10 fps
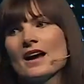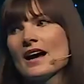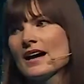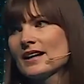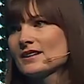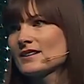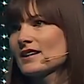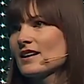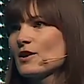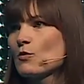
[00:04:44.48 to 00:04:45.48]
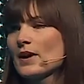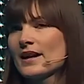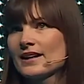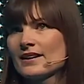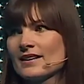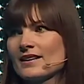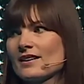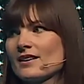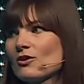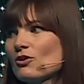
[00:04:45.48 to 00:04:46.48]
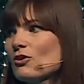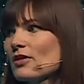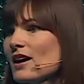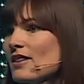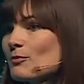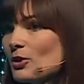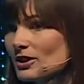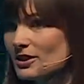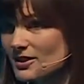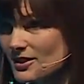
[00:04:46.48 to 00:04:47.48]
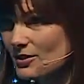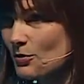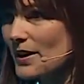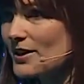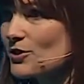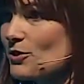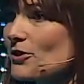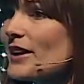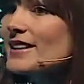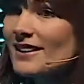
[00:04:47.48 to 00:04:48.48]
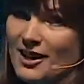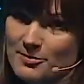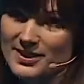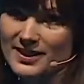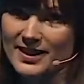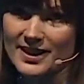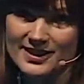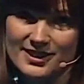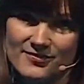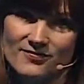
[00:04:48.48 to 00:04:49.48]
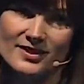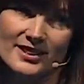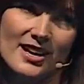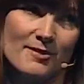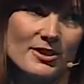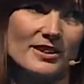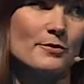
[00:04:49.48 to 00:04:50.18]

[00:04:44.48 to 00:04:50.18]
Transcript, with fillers: And uh, when all the other models went to nightclubs in the night time and